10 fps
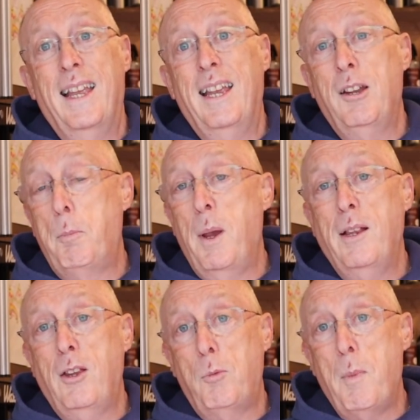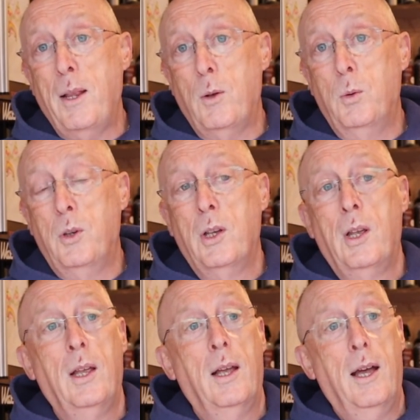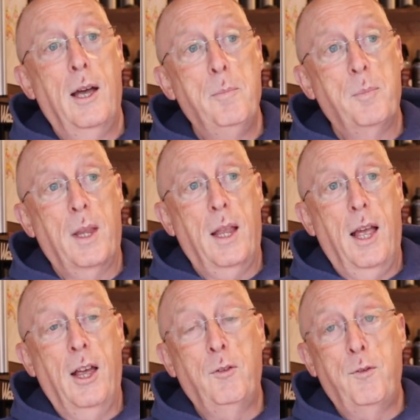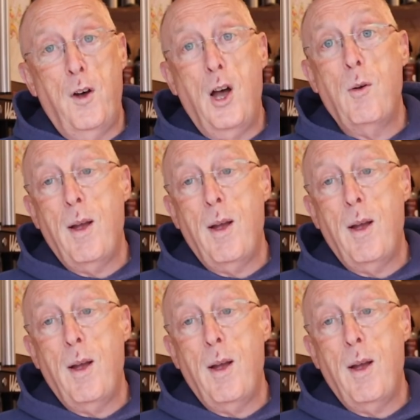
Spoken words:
is being dismantled as far